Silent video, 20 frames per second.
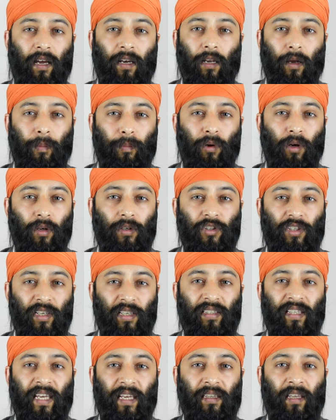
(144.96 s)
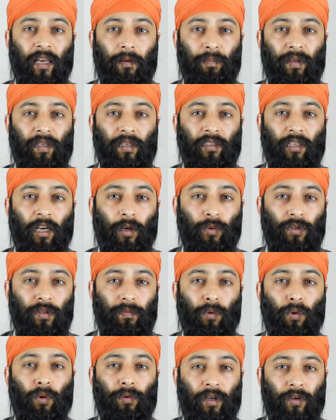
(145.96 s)
And I'm not just saying that because I was
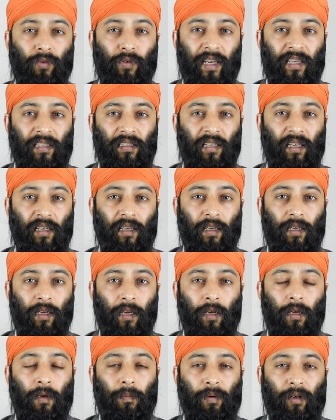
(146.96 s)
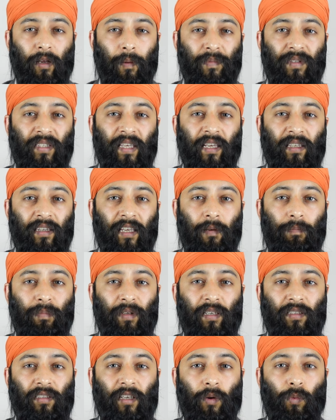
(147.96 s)
born and raised here, but I'm saying that
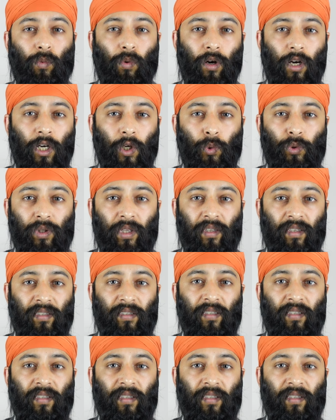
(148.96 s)
because I work within the